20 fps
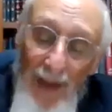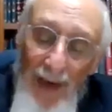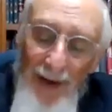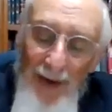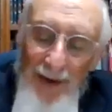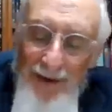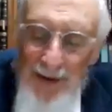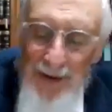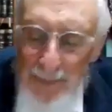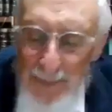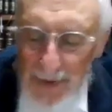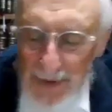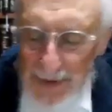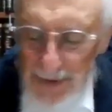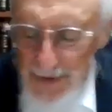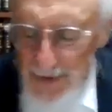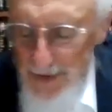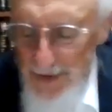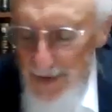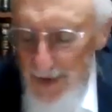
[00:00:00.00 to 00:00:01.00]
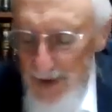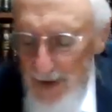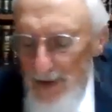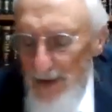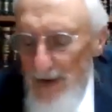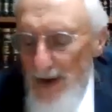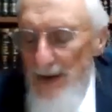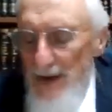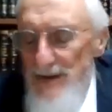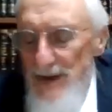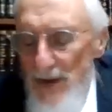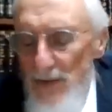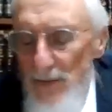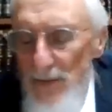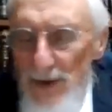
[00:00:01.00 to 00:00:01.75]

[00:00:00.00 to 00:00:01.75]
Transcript: and it's an essay